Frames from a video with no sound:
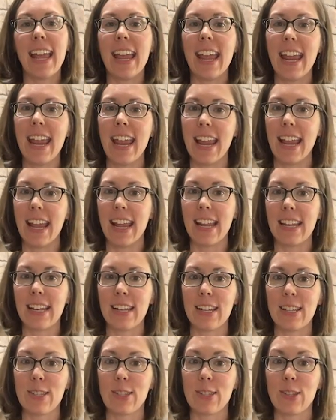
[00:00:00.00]

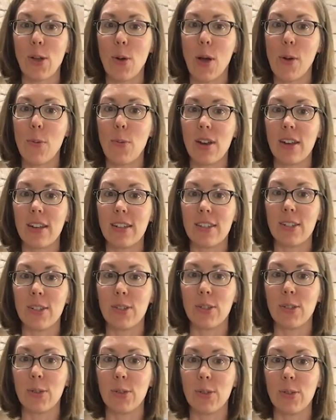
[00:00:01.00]
And so I wanted
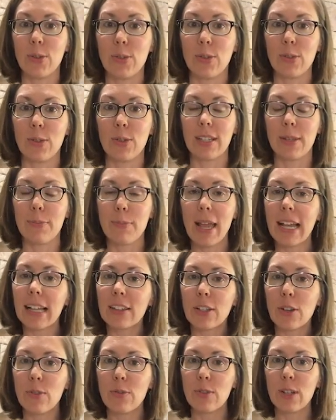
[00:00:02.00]
to make a
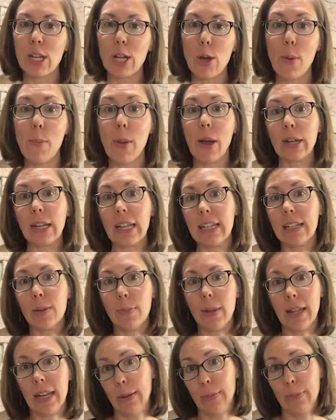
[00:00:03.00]
little video about
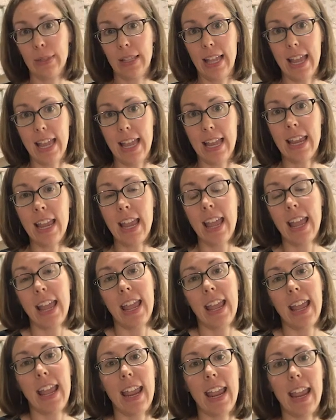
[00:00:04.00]
independent play,
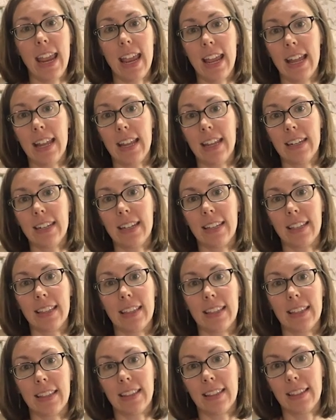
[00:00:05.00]
and
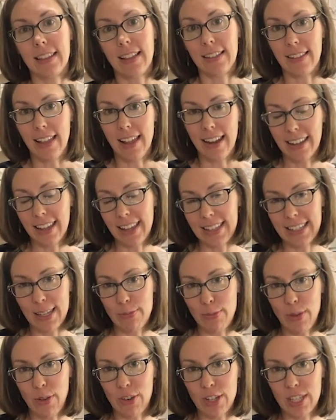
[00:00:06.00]
a lot of kids can
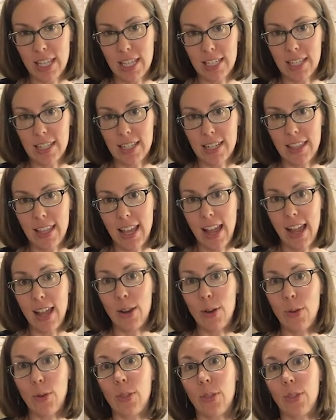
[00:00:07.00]
be resistant to that.
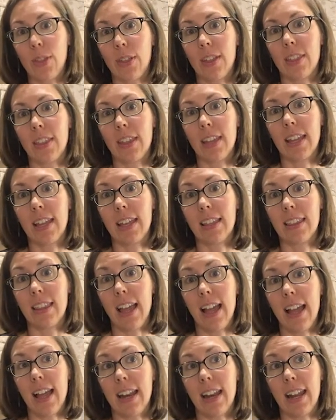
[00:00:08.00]
The thing
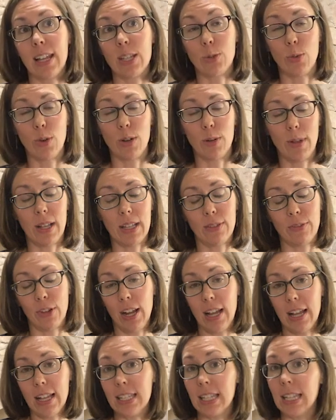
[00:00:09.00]
that has worked best for
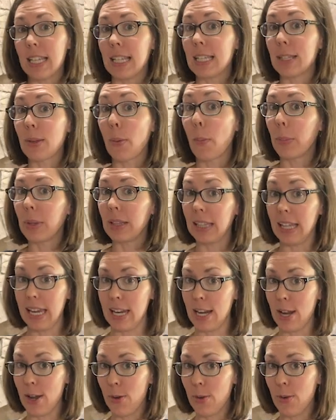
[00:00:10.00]
us is
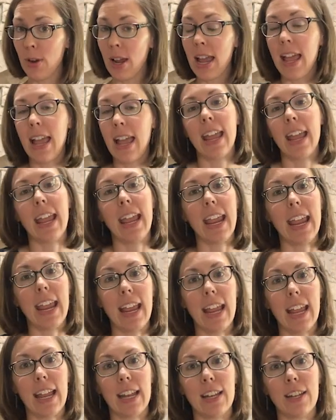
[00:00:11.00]
Play-Doh,
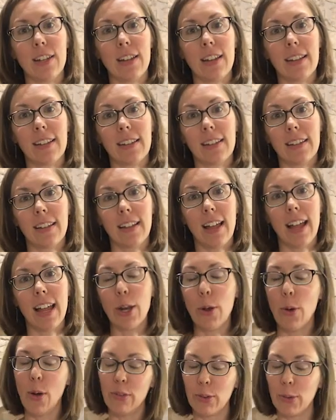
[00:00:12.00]
and I
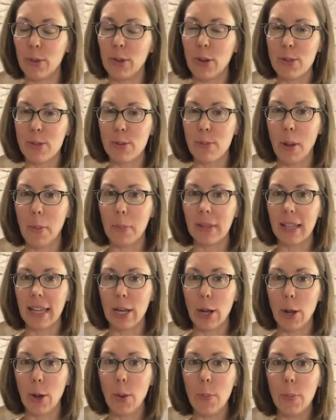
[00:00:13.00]
know everyone knows about
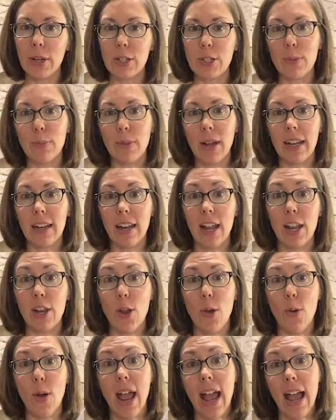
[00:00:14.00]
Play-Doh, but you might not
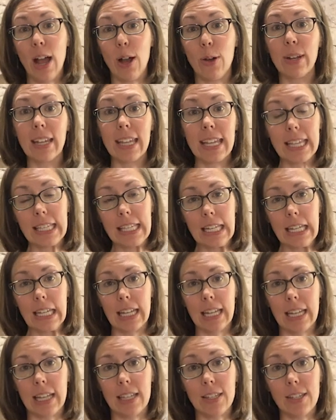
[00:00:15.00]
know how easy it
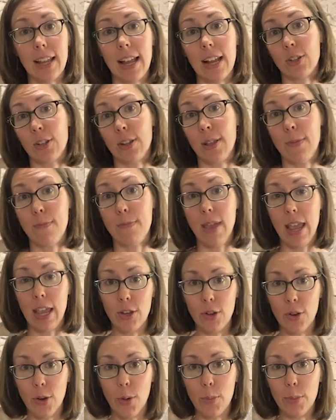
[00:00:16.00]
is to actually make
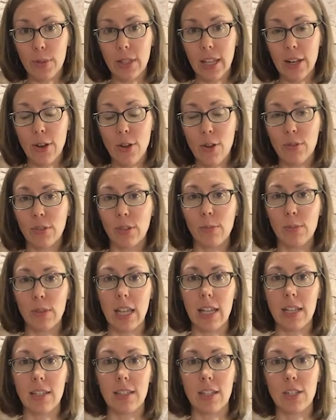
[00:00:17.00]
your own Play-Doh from
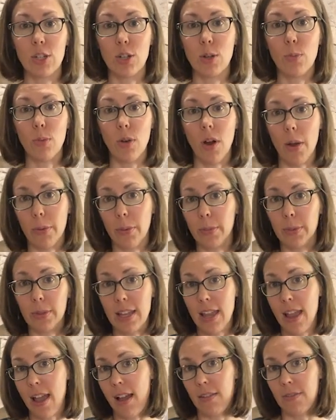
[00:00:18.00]
things that you probably
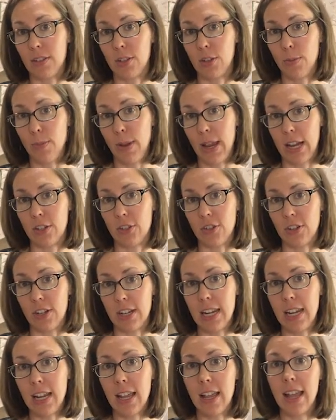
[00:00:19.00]
have in your
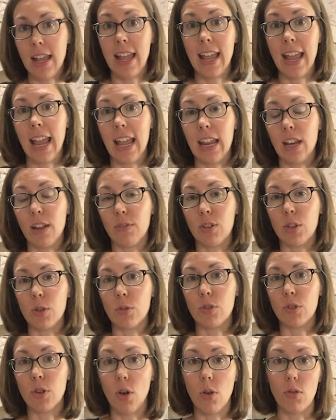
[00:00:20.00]
pantry. And if you
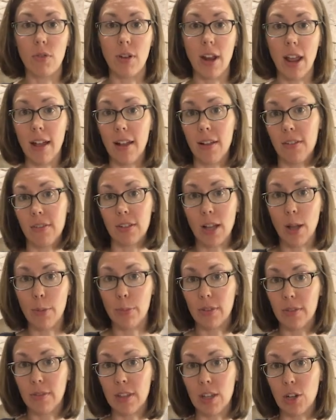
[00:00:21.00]
don't have a couple
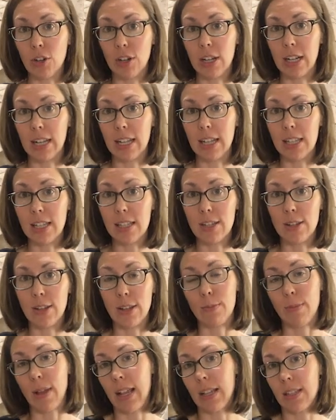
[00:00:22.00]
of the ingredients, you
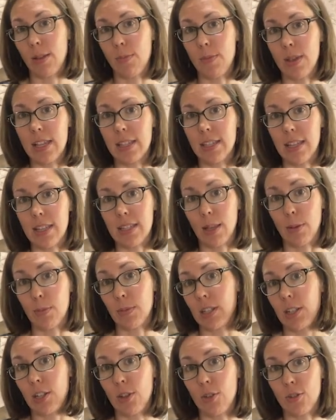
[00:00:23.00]
can make some easy
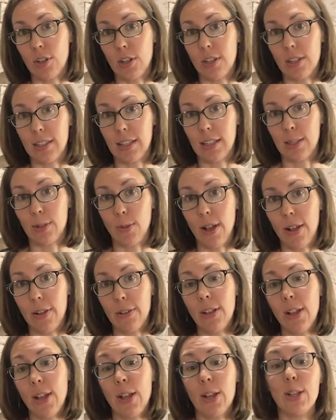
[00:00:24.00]
substitutions as well.
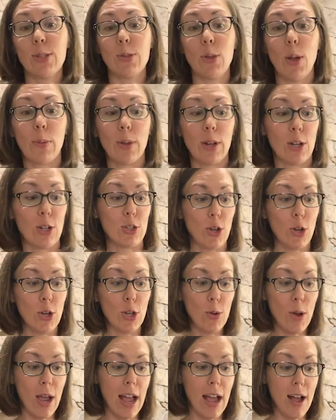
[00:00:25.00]
So I'm going to show
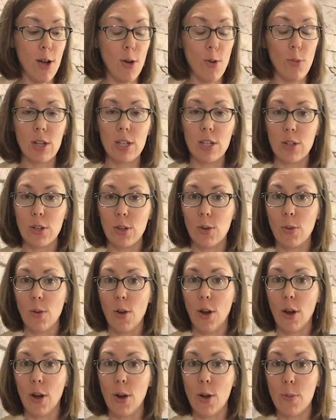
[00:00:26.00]
you how we do
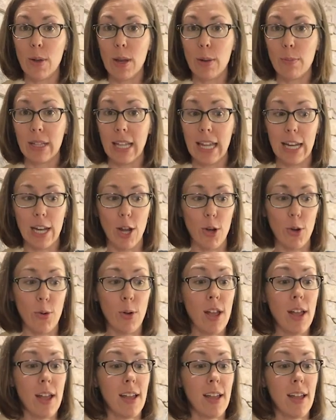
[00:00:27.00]
our homemade Play-Doh.